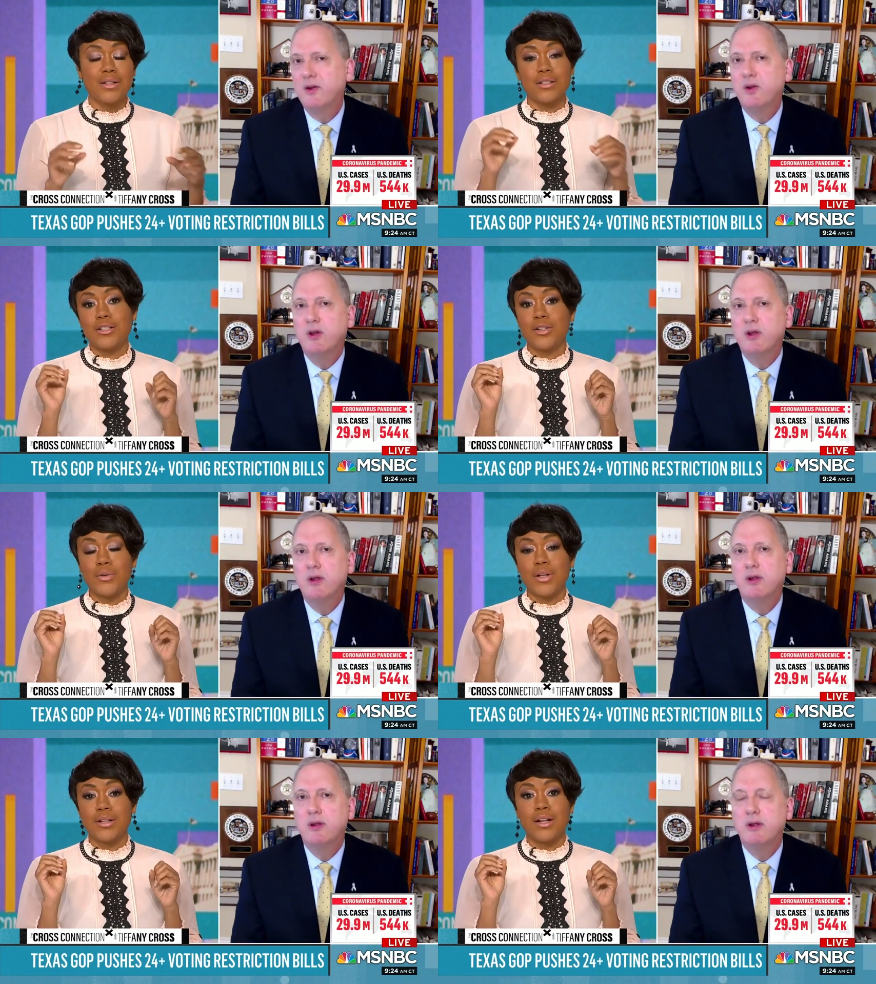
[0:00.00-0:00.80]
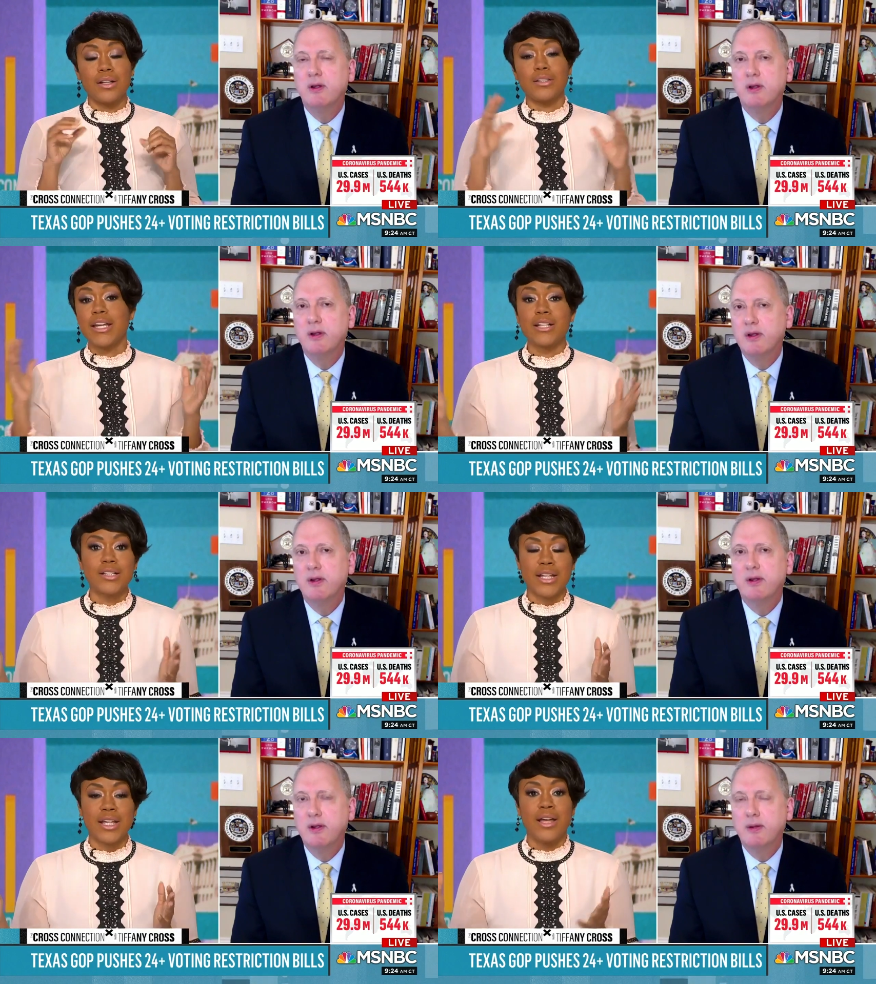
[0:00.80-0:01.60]
Speaker 1: you know,
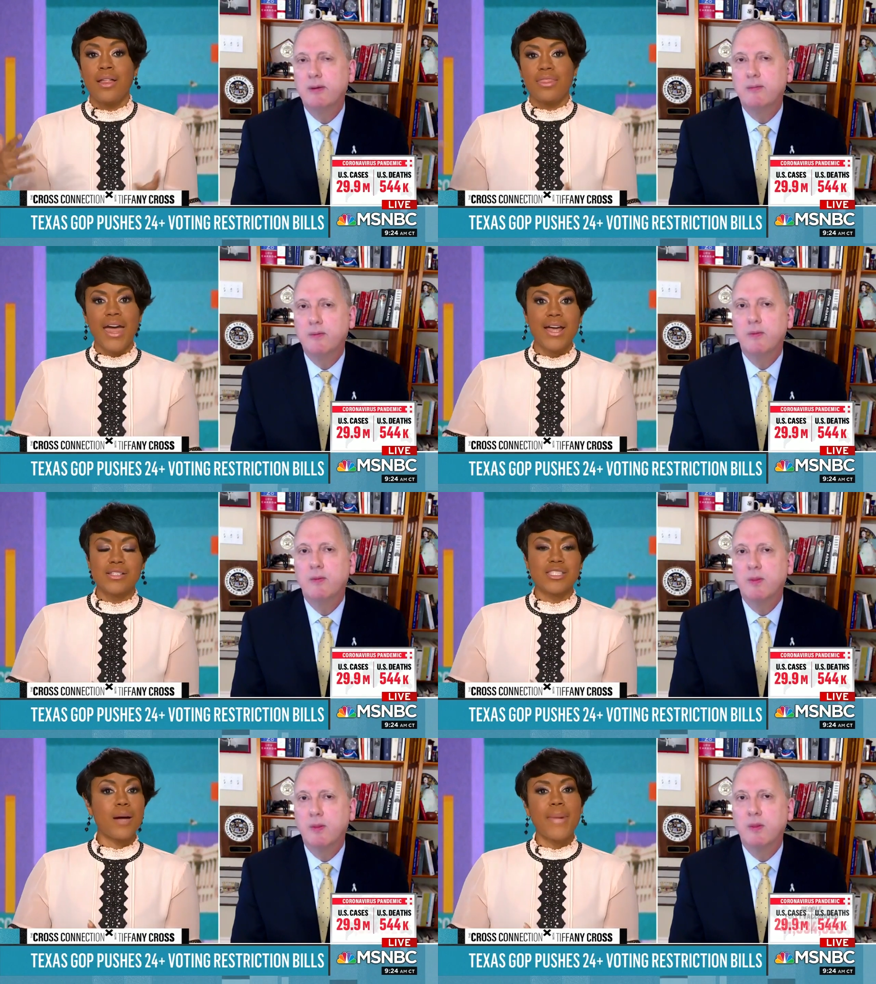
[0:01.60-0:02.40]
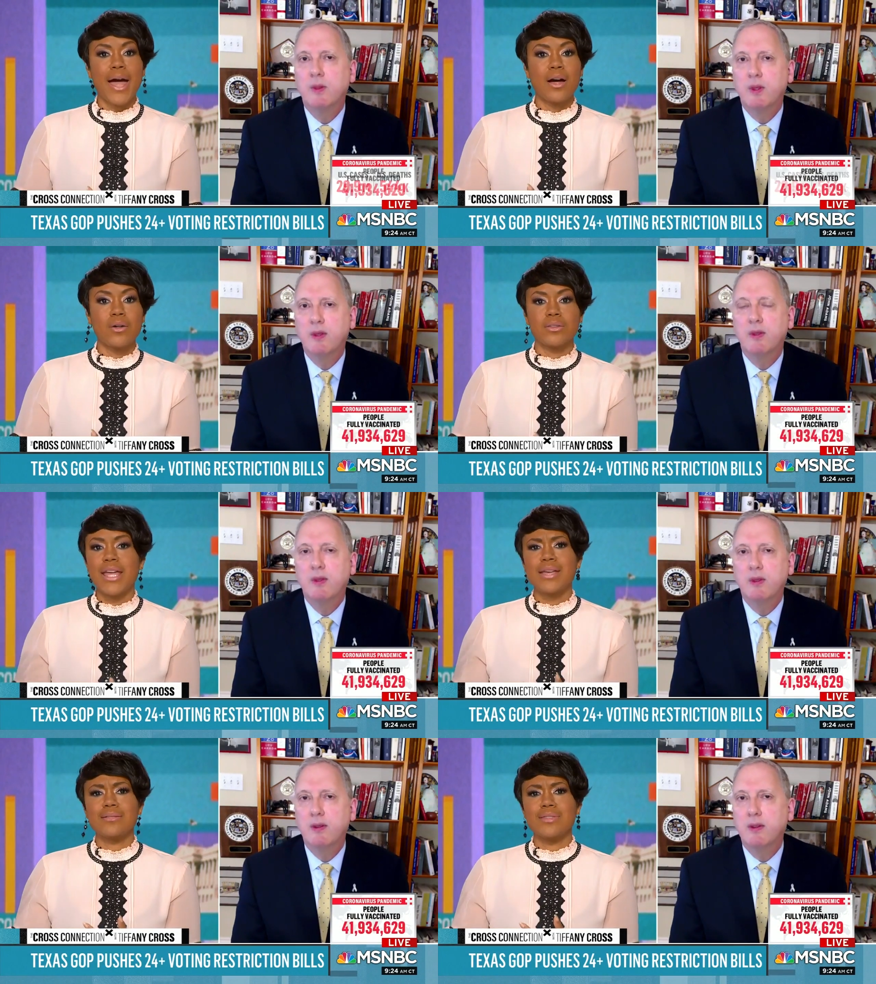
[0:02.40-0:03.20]
illegally that somehow
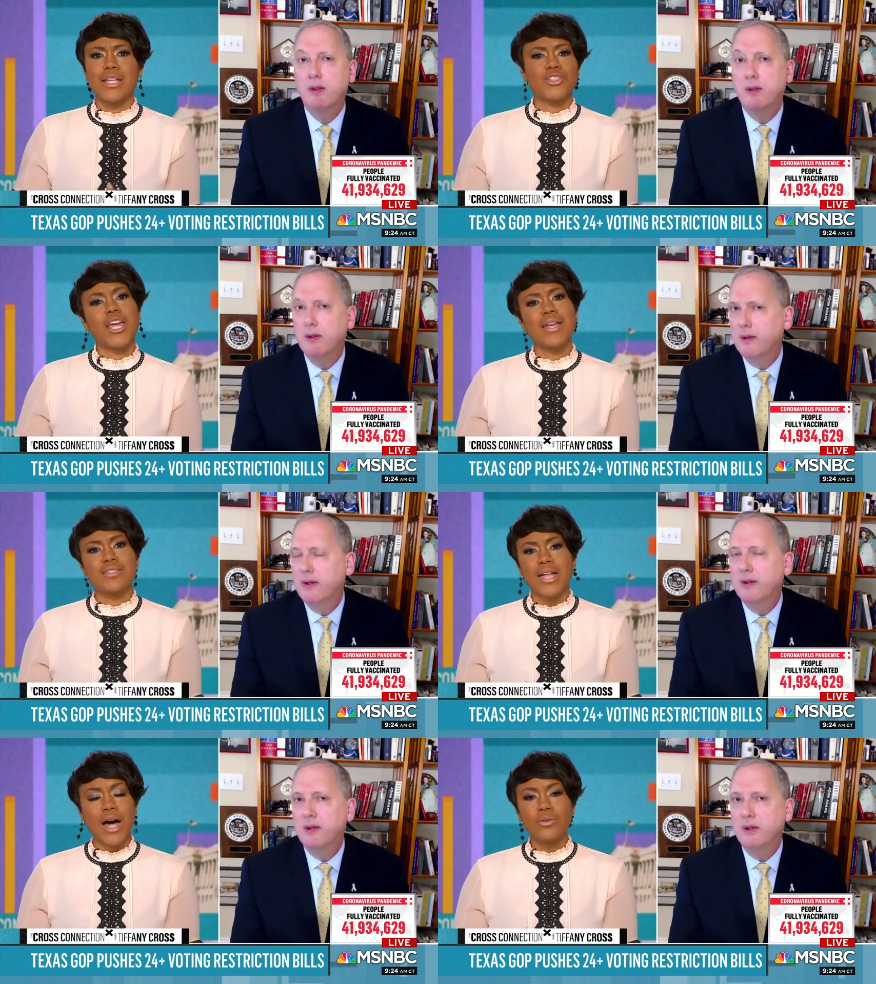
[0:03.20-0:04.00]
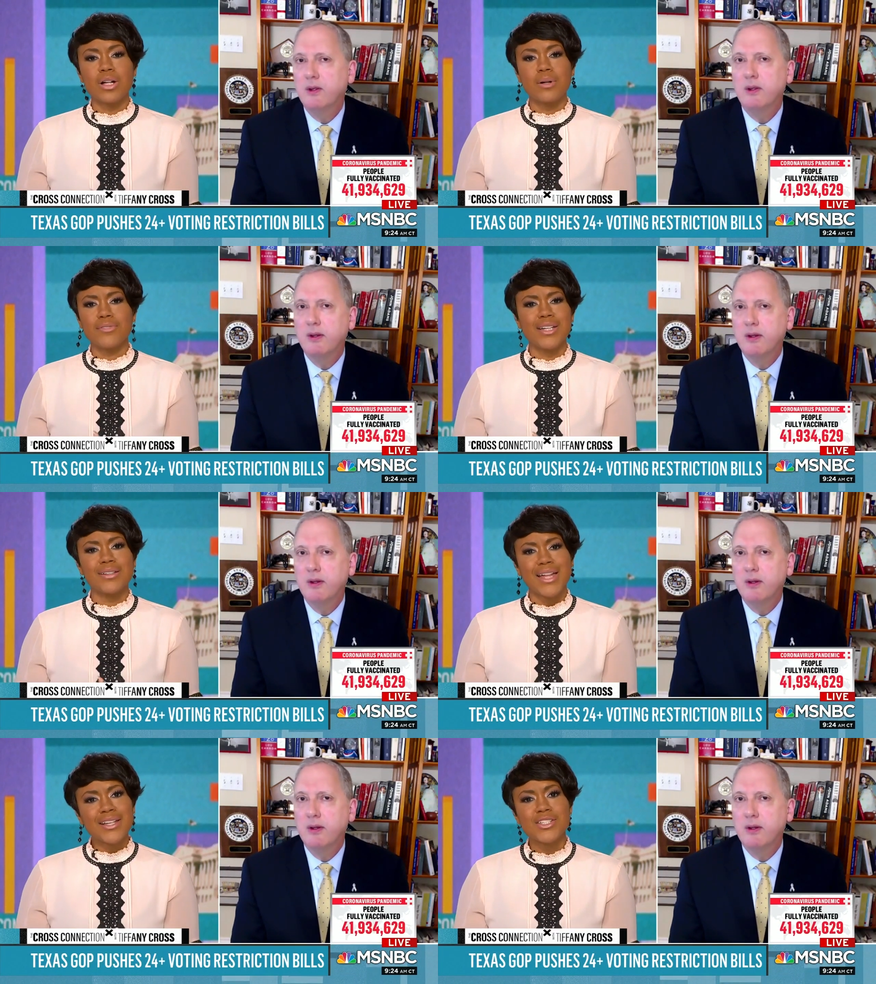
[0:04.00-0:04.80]
they they changed the outcome of the
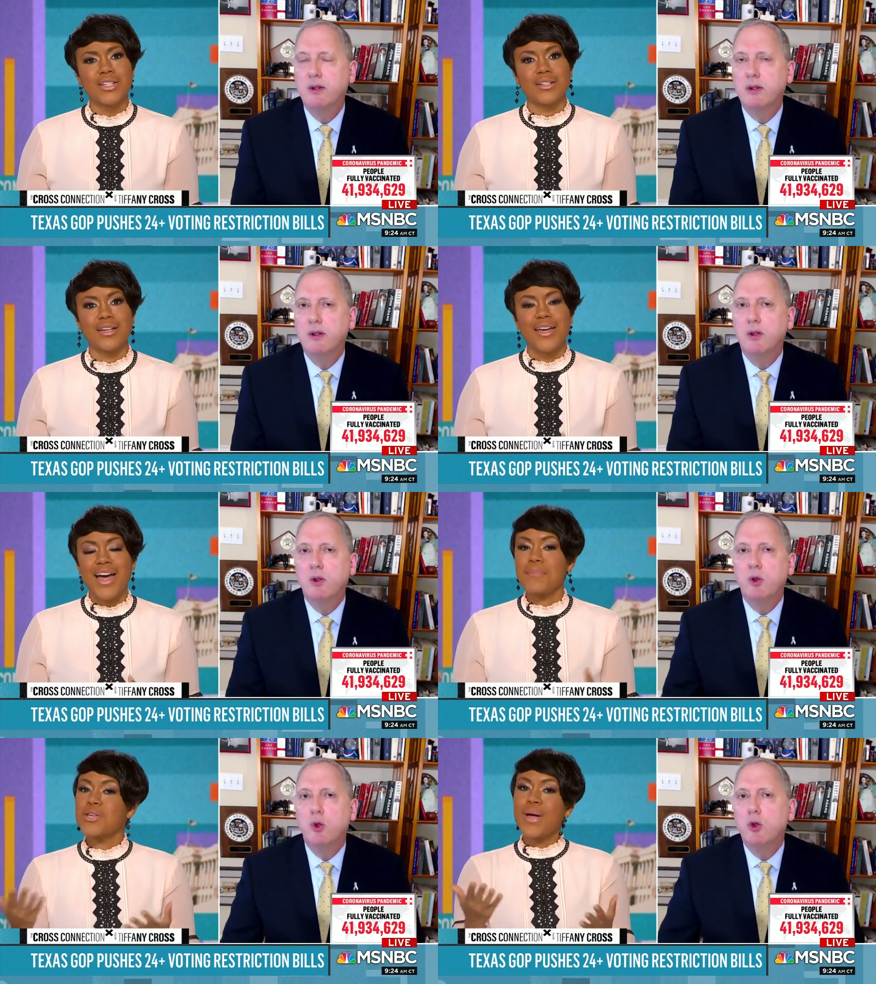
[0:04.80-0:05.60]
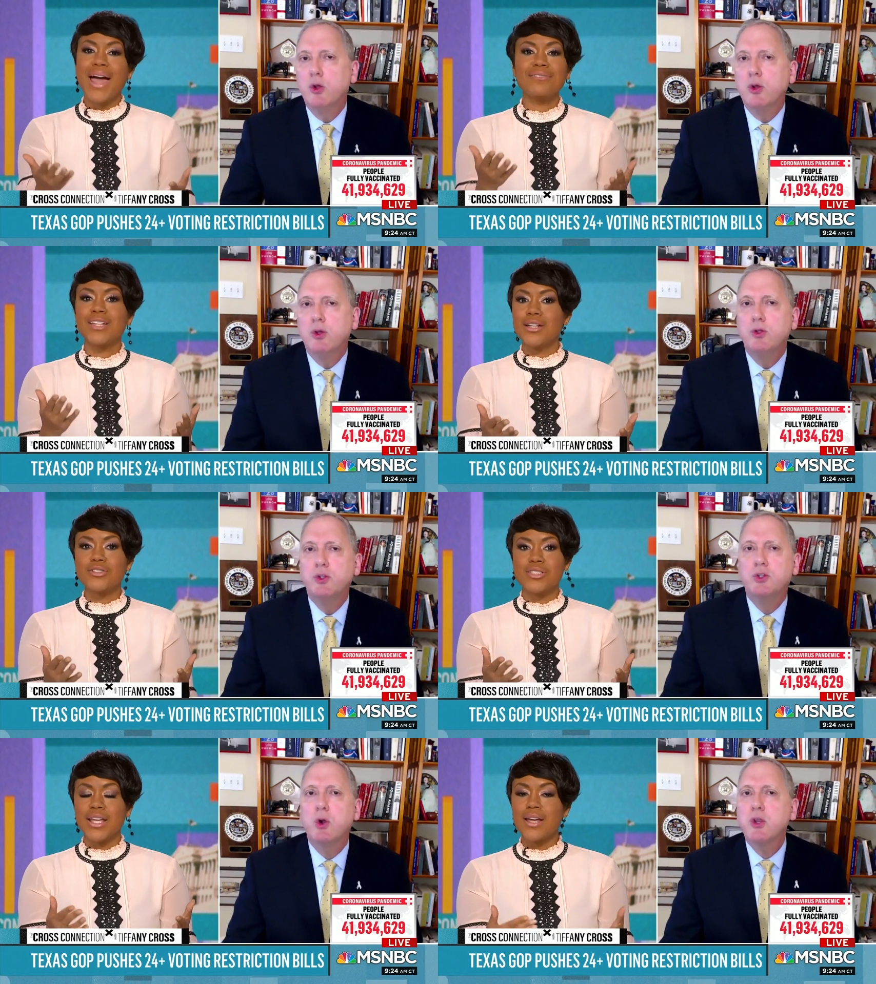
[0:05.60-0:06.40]
election. I mean, you have to
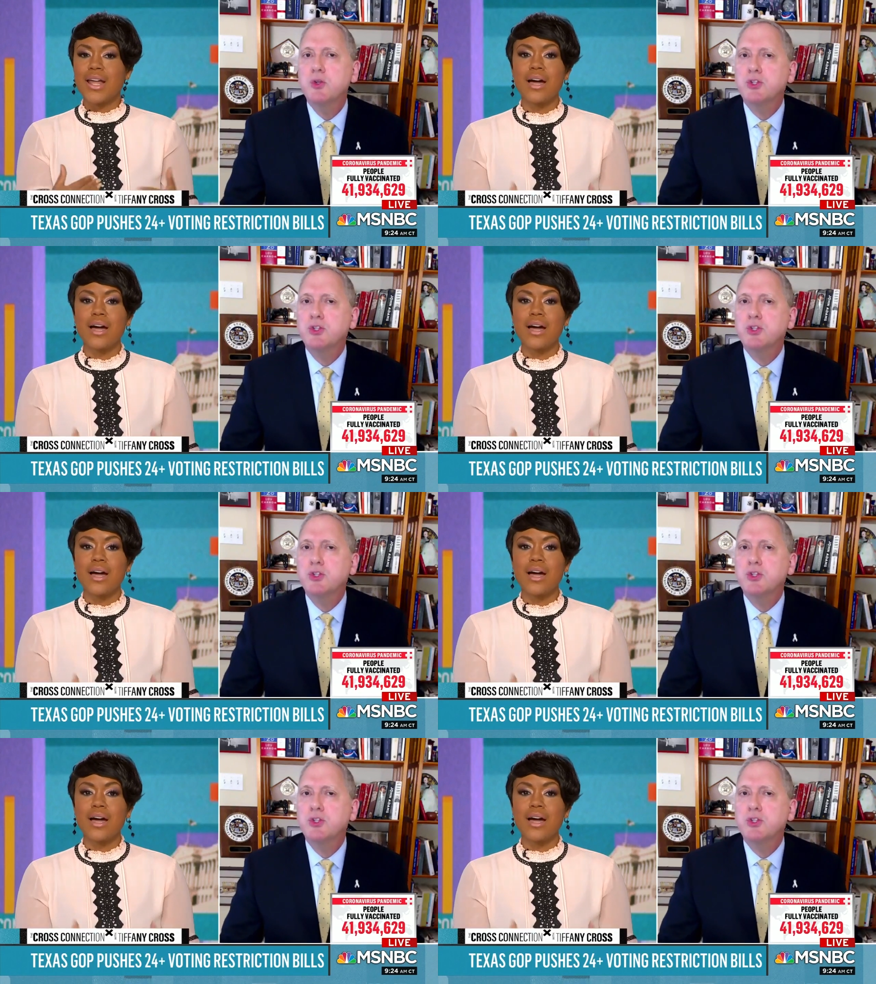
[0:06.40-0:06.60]
understand so how